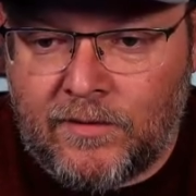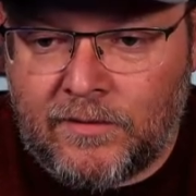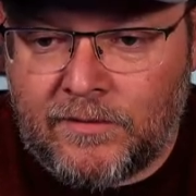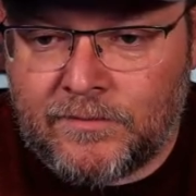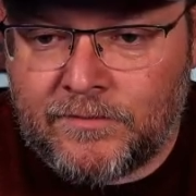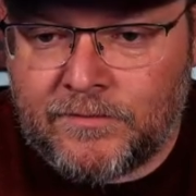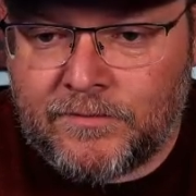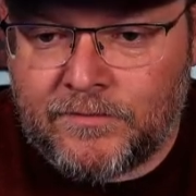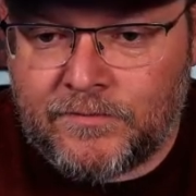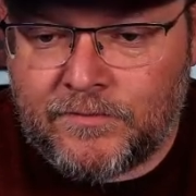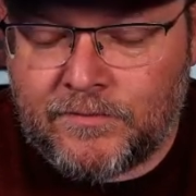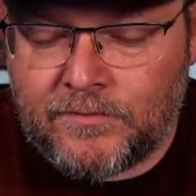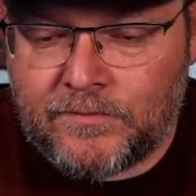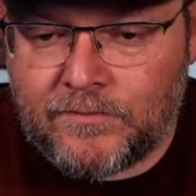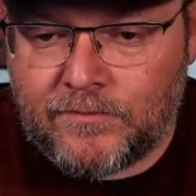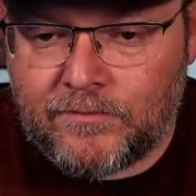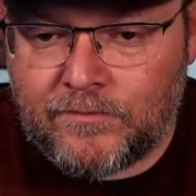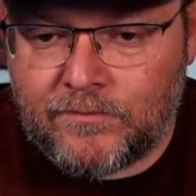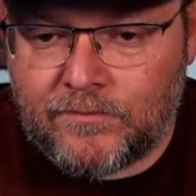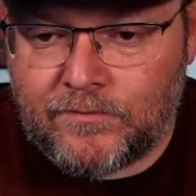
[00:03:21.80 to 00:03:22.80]

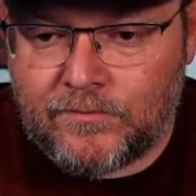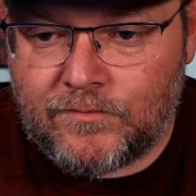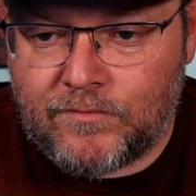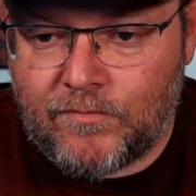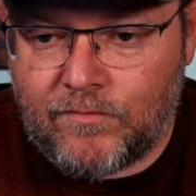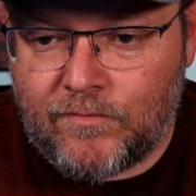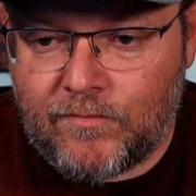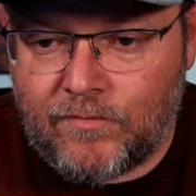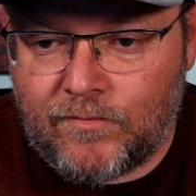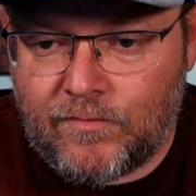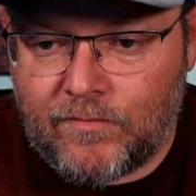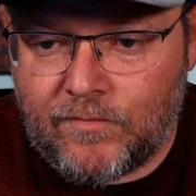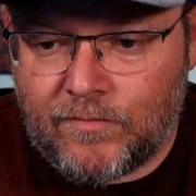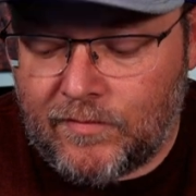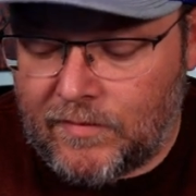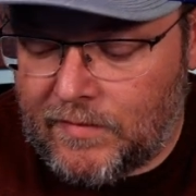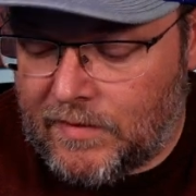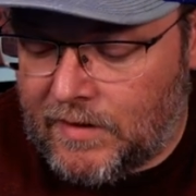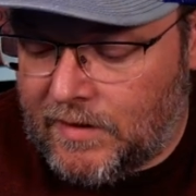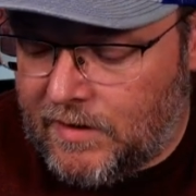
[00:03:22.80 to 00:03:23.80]

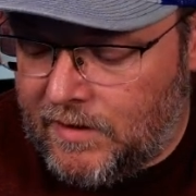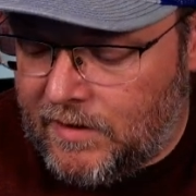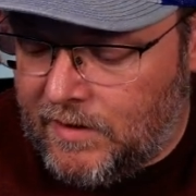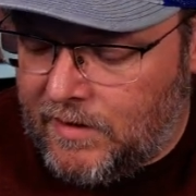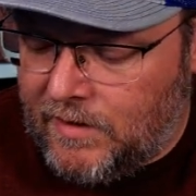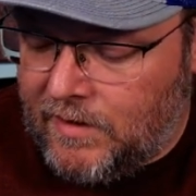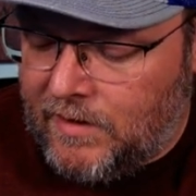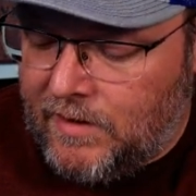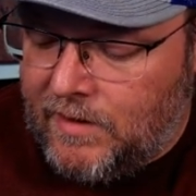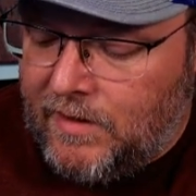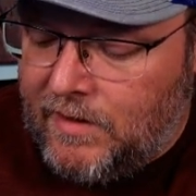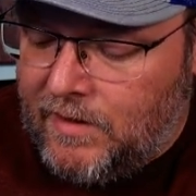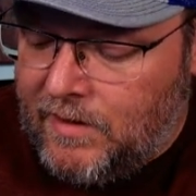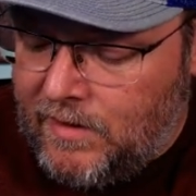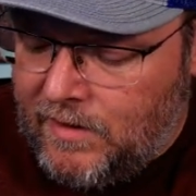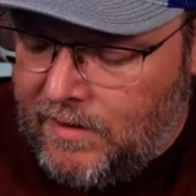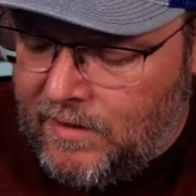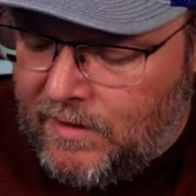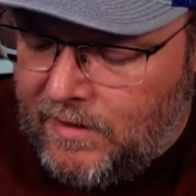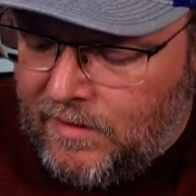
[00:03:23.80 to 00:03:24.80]

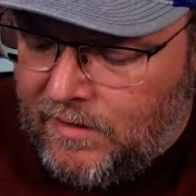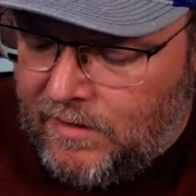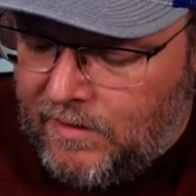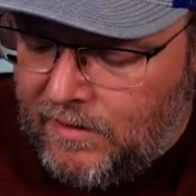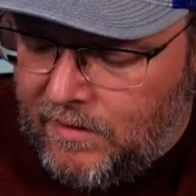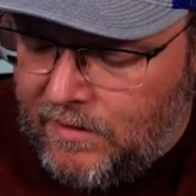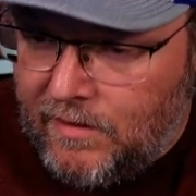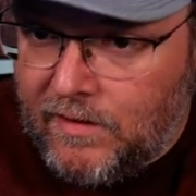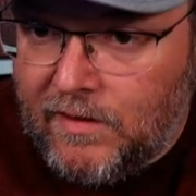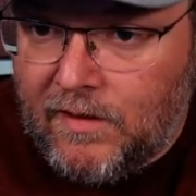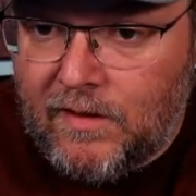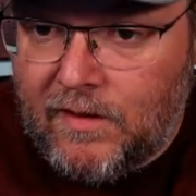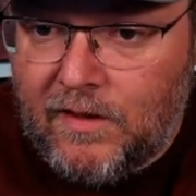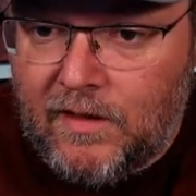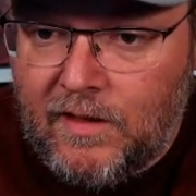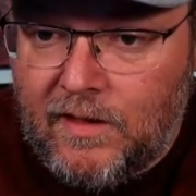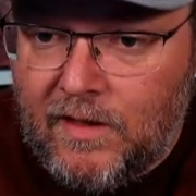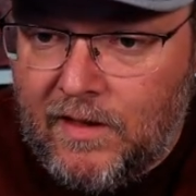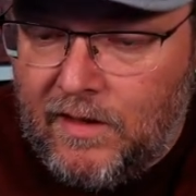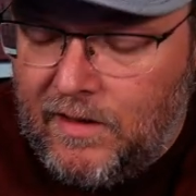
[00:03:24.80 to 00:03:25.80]

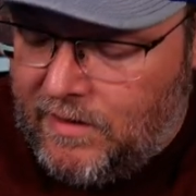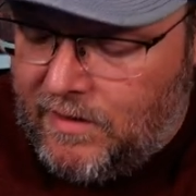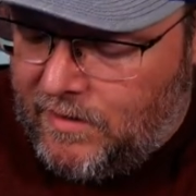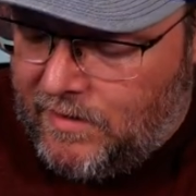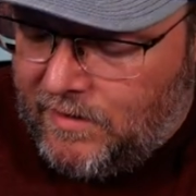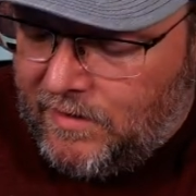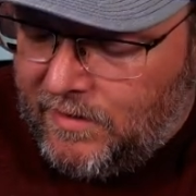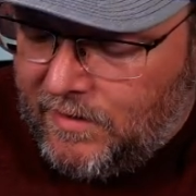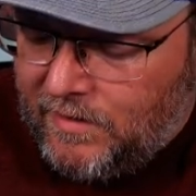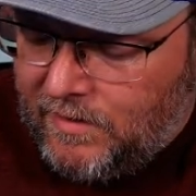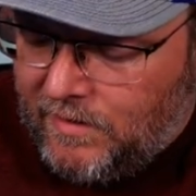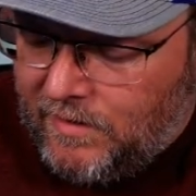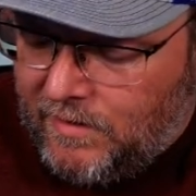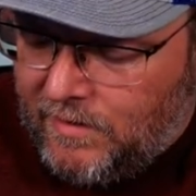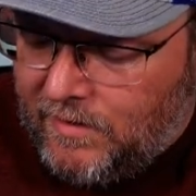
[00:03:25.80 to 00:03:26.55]
[no speech]